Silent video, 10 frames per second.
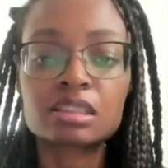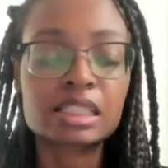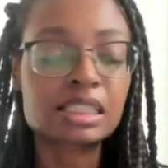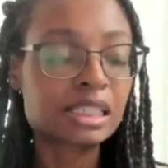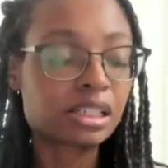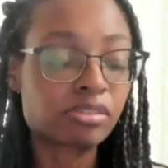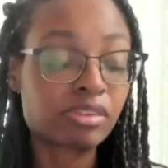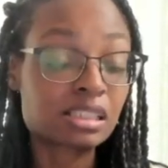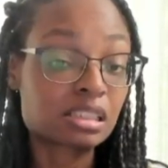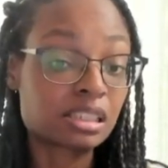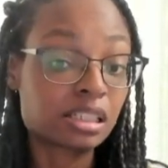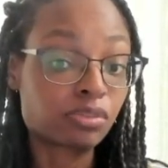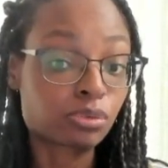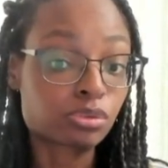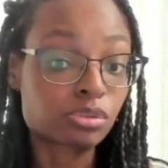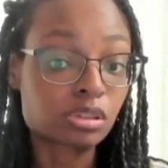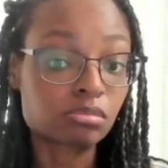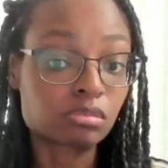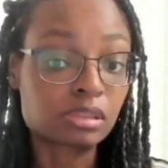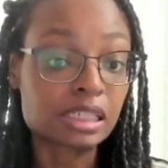they sacrifice to devils,
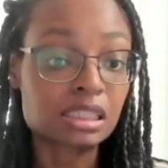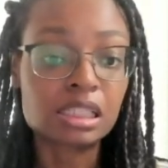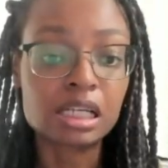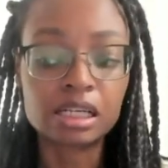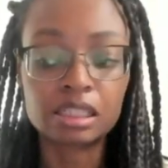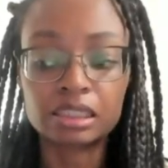not to God.